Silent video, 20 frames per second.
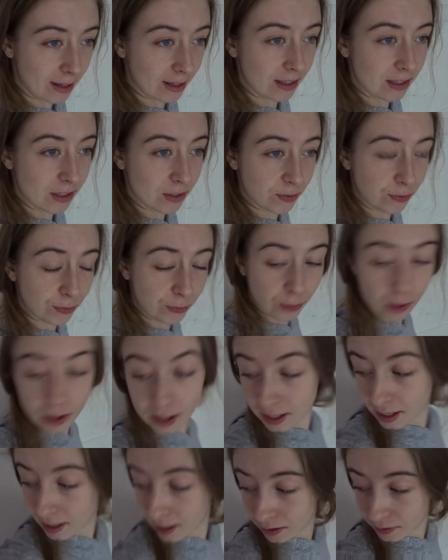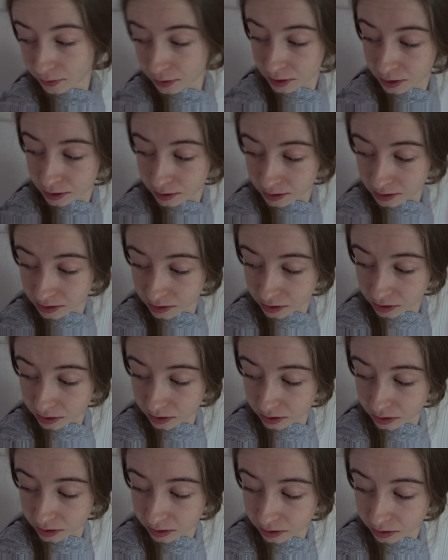it's Friday afternoon, it's
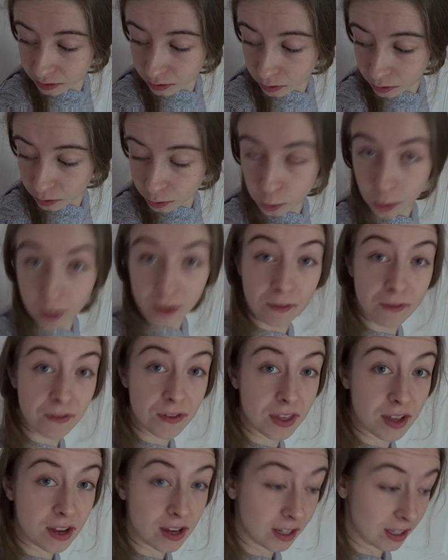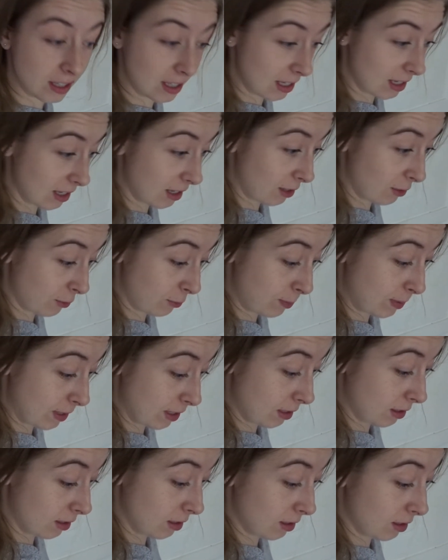just gone 12:30. I've
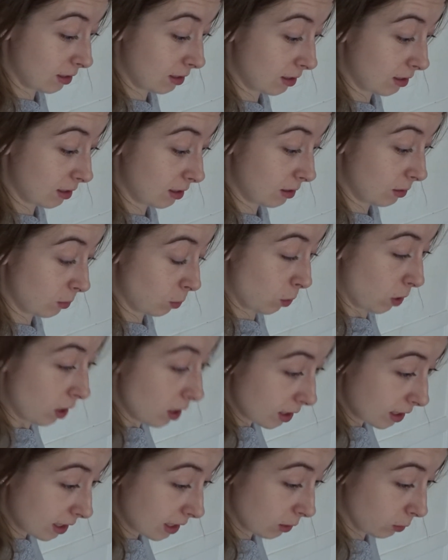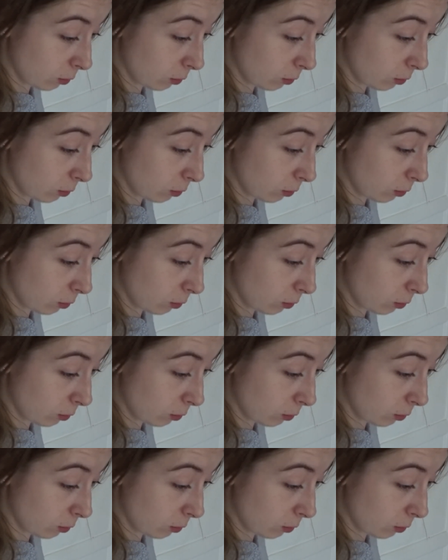been working